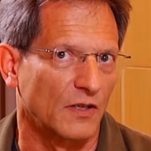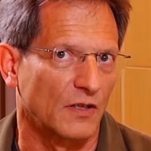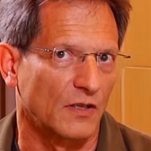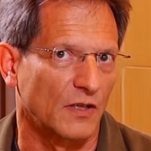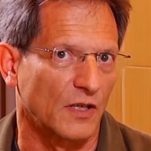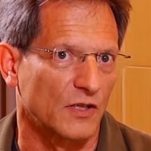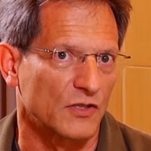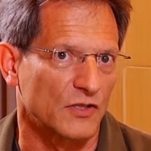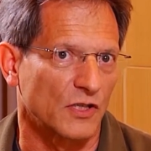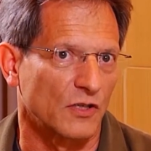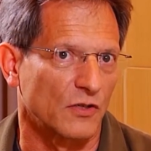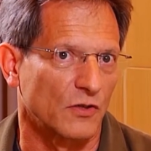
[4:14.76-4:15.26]

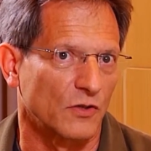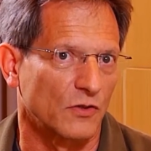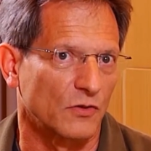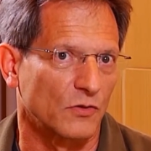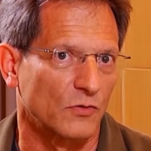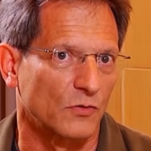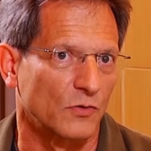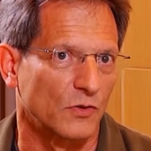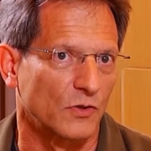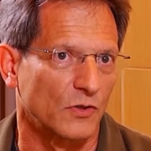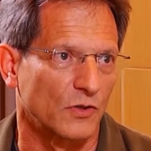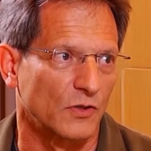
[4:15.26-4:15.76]
there's a lot to
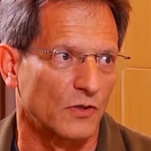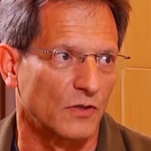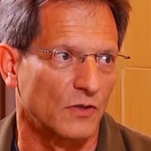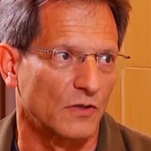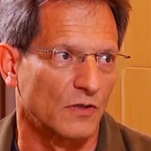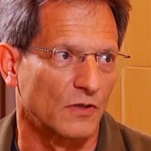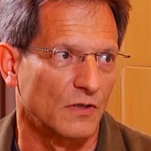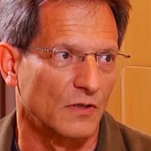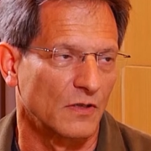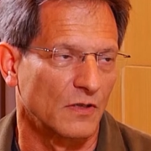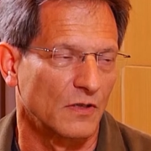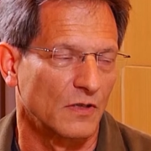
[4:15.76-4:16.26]
learn
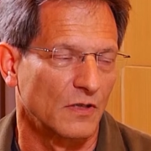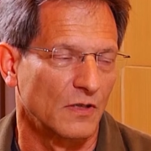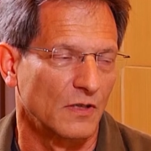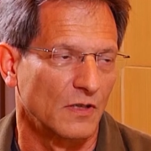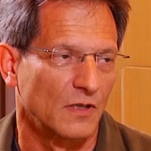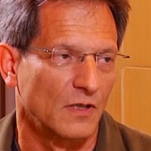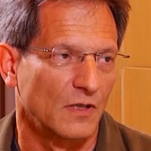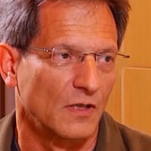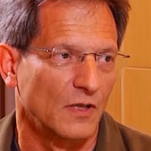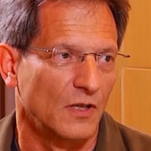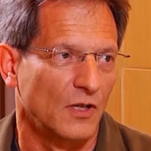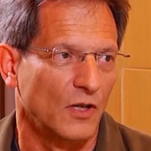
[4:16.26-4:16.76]

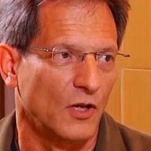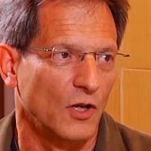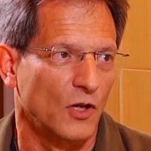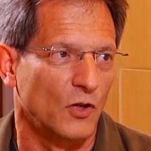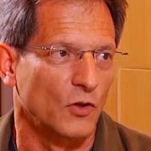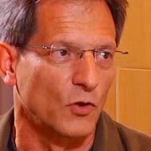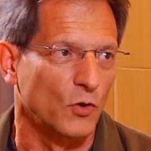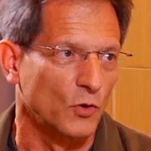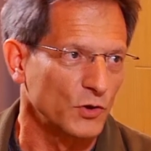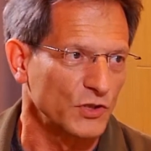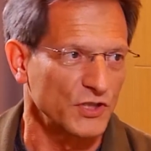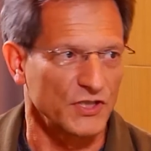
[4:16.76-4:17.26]

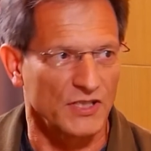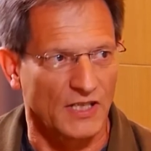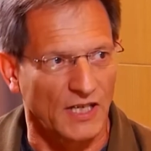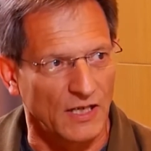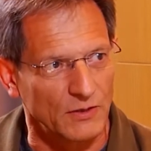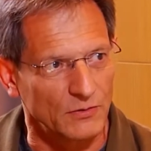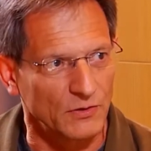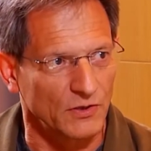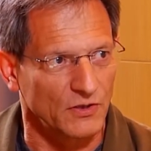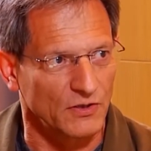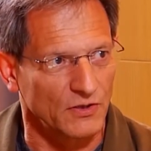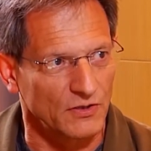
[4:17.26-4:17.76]

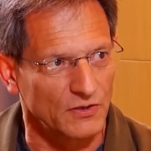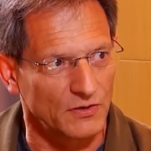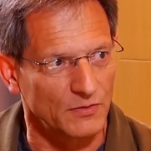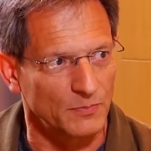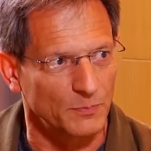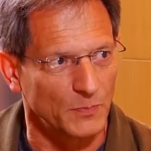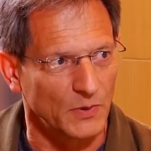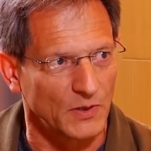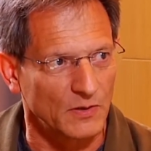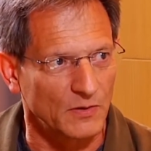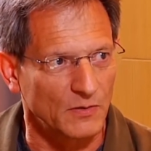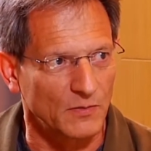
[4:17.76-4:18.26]
north-south,
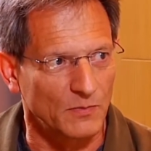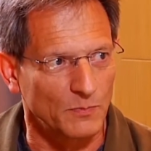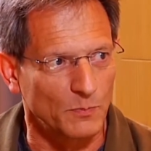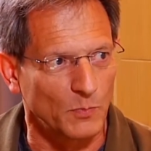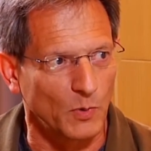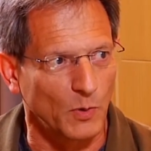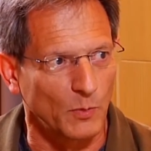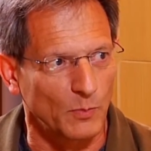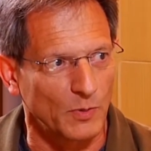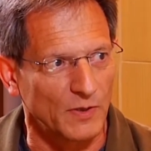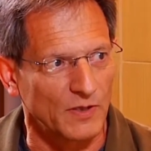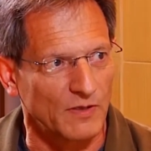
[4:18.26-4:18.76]
but
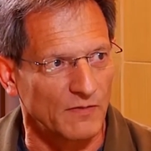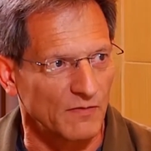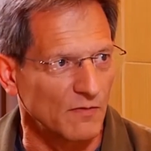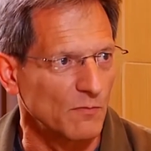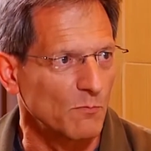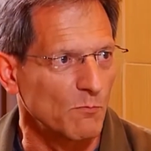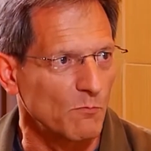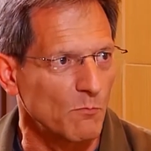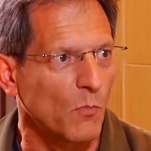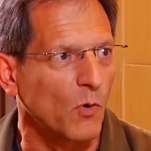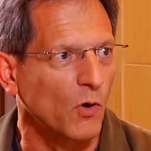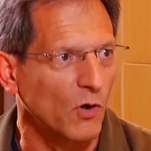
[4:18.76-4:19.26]
probably
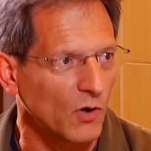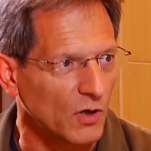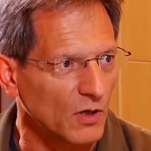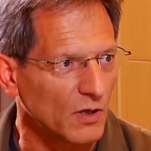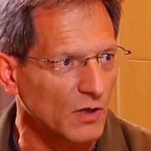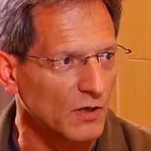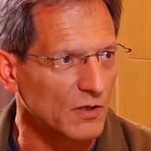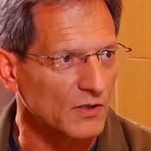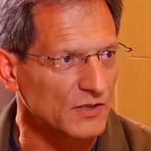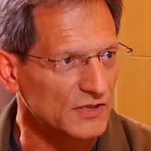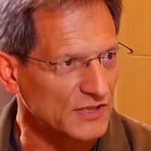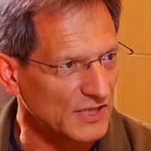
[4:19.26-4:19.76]
even
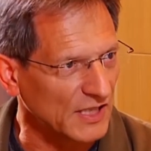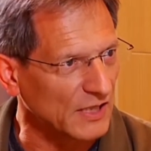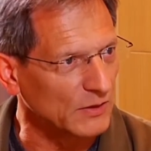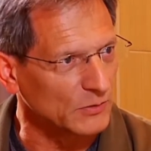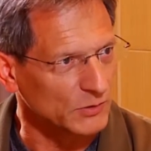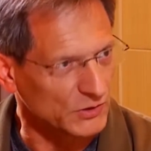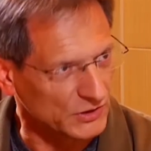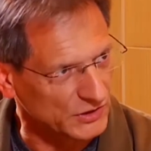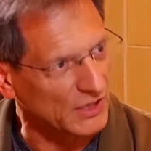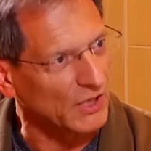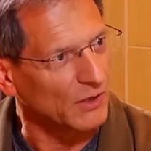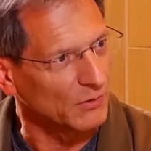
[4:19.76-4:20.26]
more
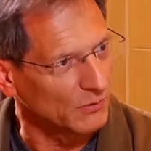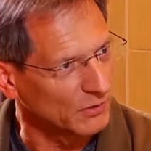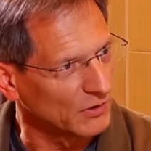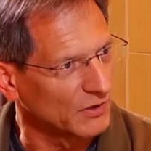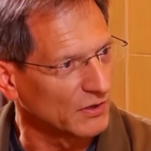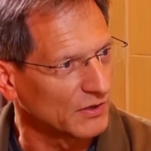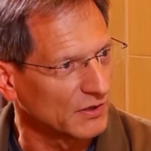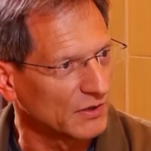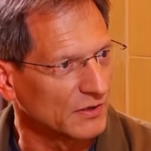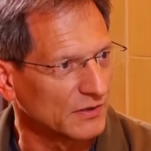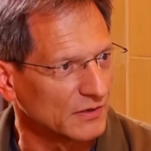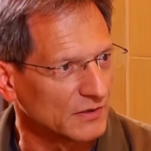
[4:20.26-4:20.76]
south-south.
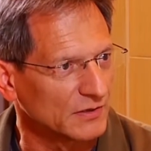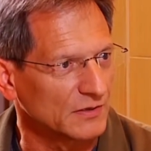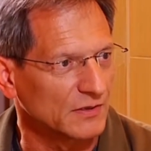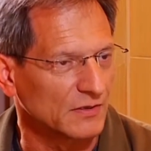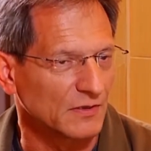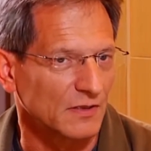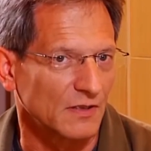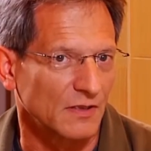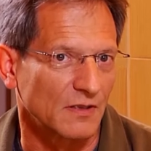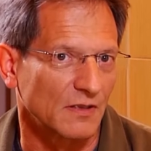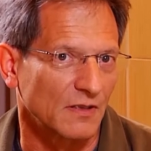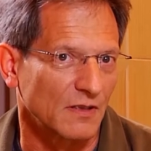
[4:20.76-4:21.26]

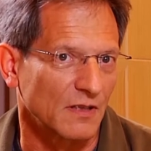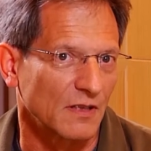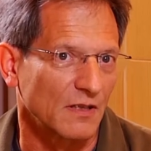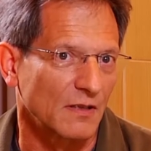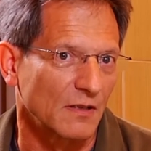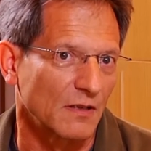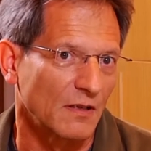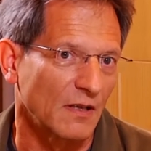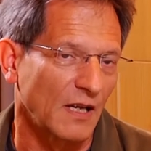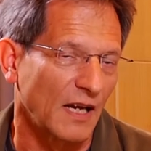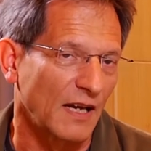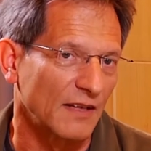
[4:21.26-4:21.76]

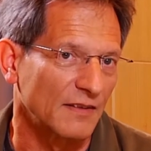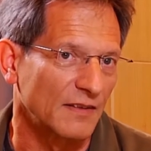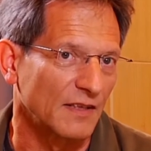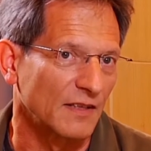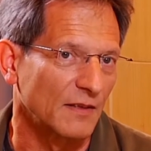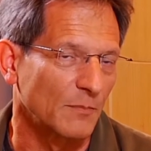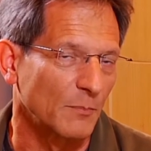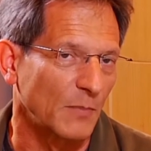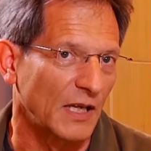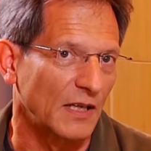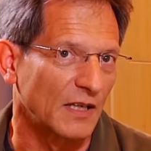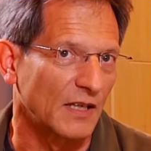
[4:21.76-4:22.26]
I think
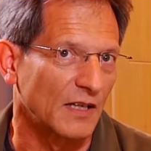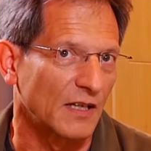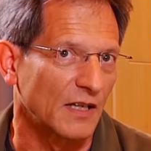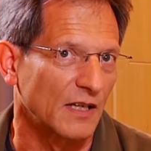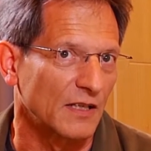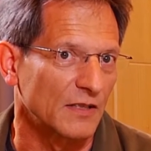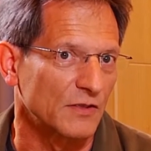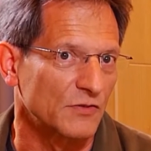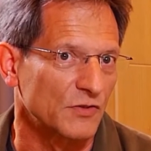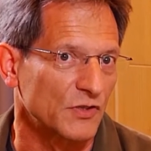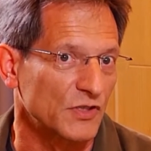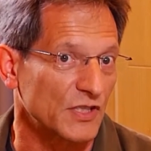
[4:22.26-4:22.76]
many
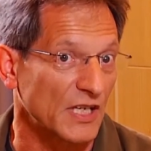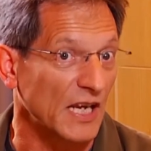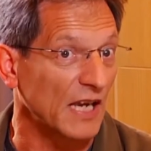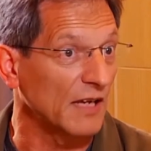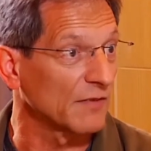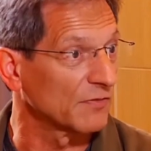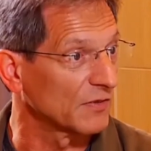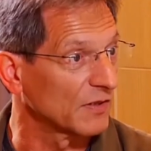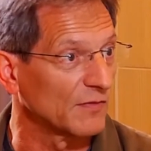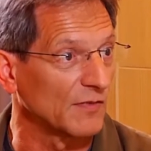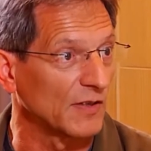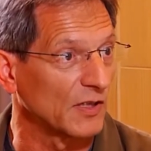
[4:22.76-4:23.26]
countries have
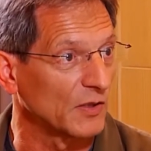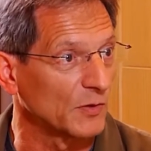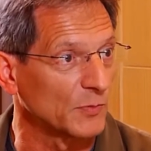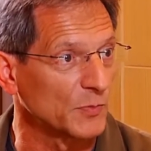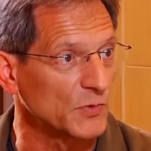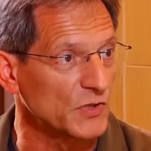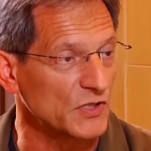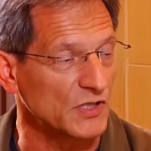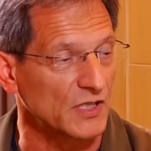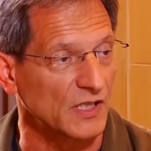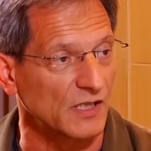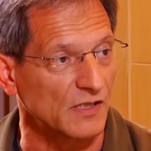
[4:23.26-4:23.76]
developed
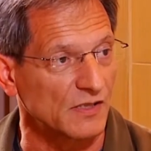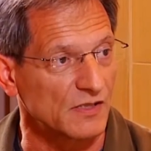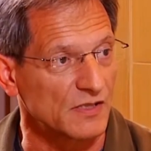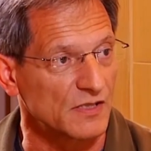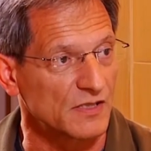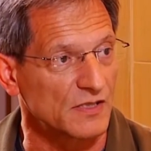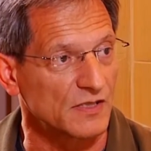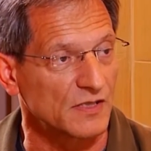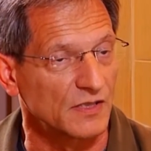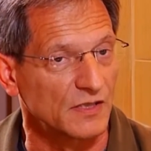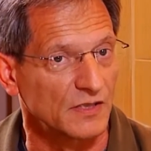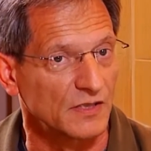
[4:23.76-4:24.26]
skills.